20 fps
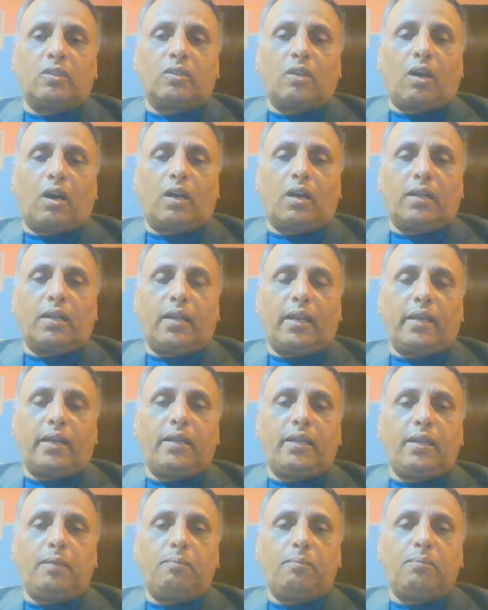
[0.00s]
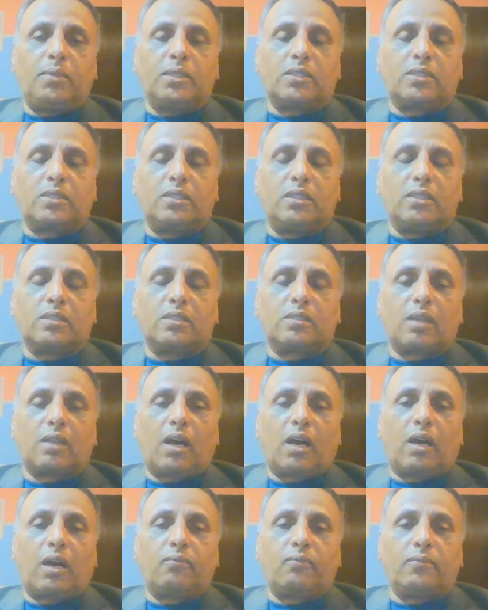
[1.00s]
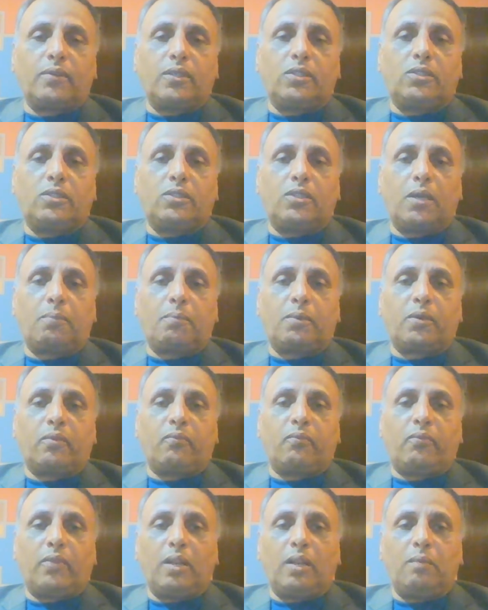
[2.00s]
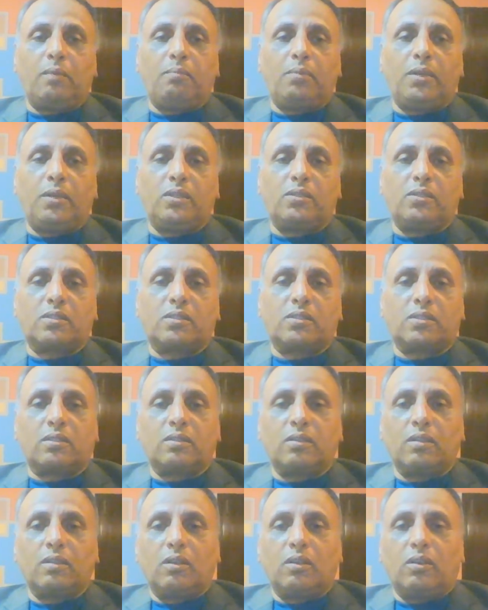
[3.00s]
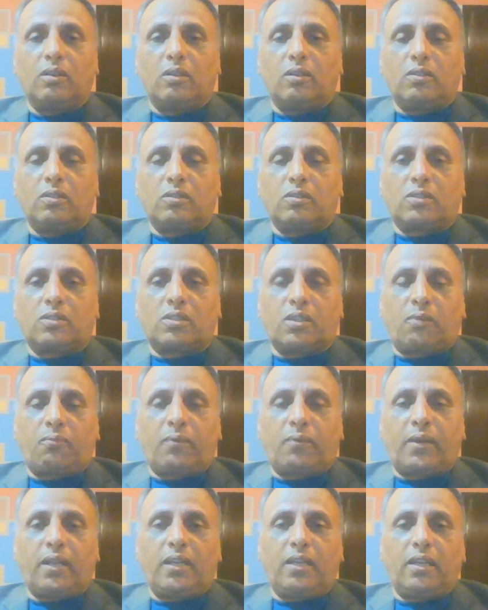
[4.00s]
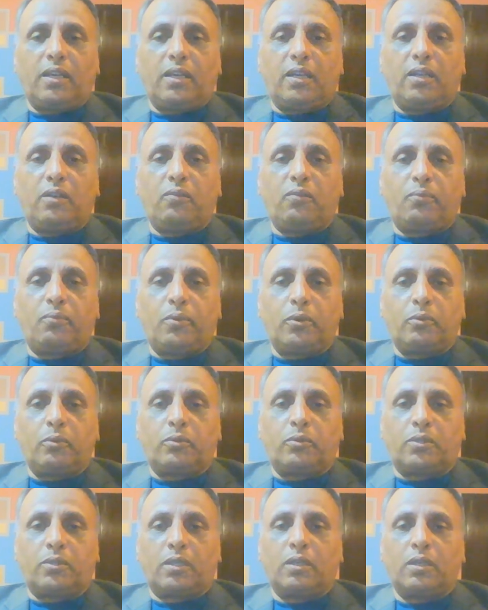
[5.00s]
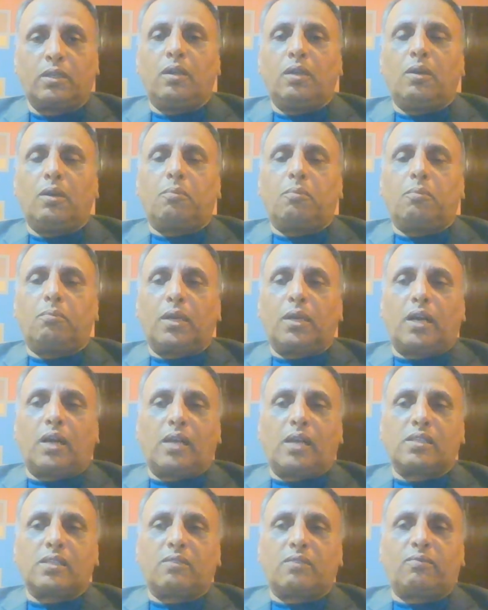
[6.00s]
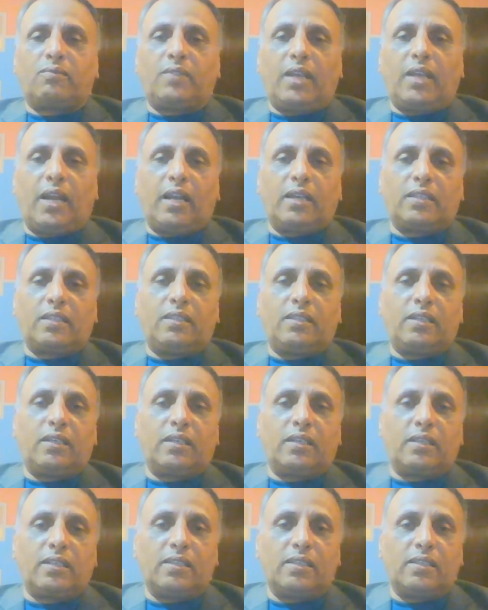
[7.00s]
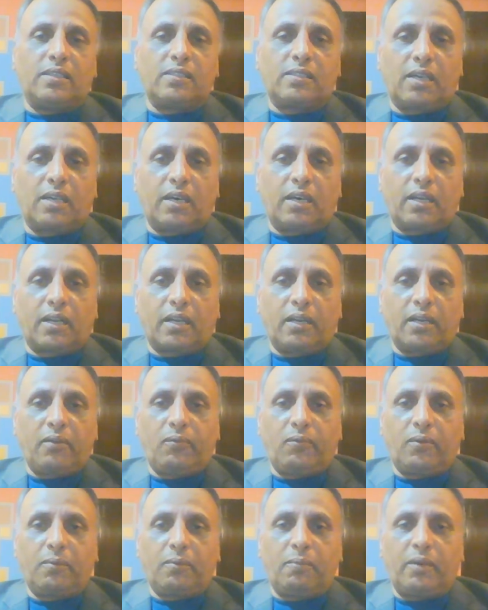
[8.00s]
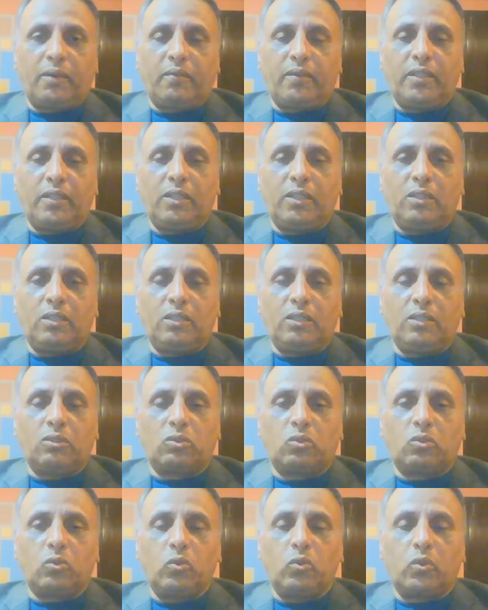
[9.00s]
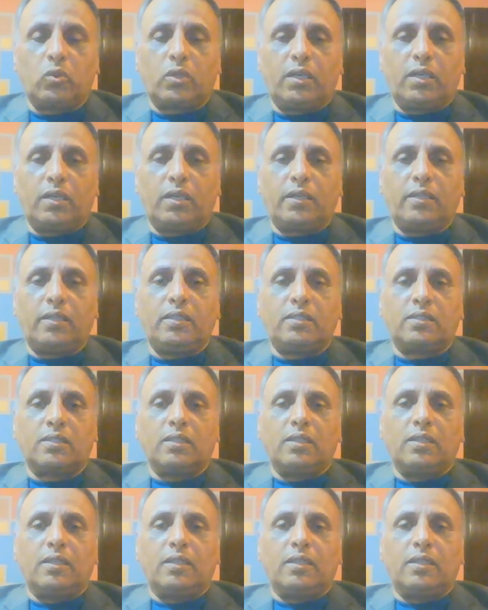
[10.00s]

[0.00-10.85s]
or agribusiness of Egypt will be suffering in future. Because of that, there is a rift between these two countries,